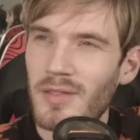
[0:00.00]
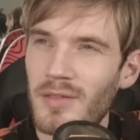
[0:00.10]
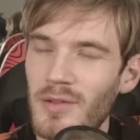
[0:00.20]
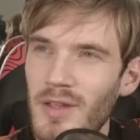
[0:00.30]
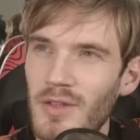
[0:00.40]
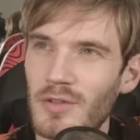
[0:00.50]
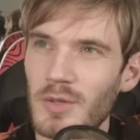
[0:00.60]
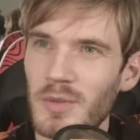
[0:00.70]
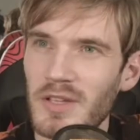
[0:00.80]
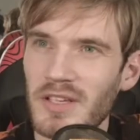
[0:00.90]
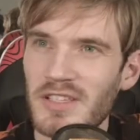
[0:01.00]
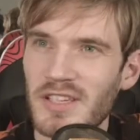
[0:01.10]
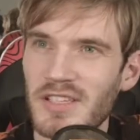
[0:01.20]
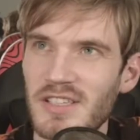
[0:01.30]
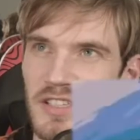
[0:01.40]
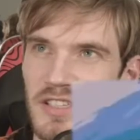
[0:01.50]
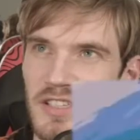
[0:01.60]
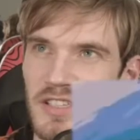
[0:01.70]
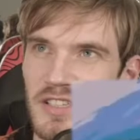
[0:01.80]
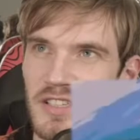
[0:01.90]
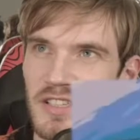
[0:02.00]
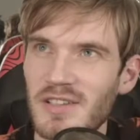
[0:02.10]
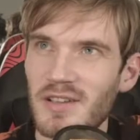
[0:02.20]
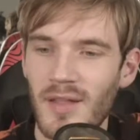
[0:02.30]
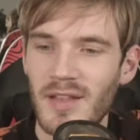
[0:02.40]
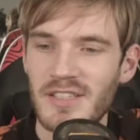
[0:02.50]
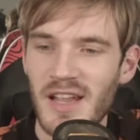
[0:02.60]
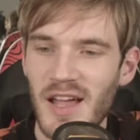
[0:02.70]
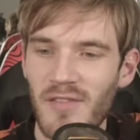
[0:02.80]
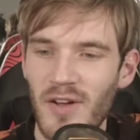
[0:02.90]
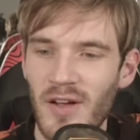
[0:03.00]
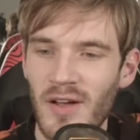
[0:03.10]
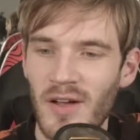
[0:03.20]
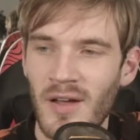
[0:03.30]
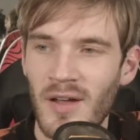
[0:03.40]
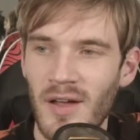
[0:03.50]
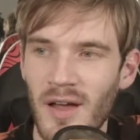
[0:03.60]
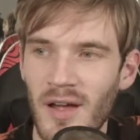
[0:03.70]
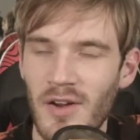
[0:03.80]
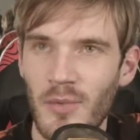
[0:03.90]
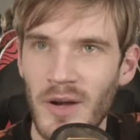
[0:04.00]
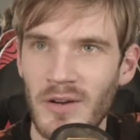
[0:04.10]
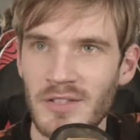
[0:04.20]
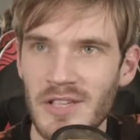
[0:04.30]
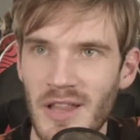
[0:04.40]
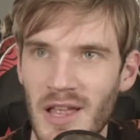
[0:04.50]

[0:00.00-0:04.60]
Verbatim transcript: Do you think YouTube will exist? No. Let's say I have a, a career until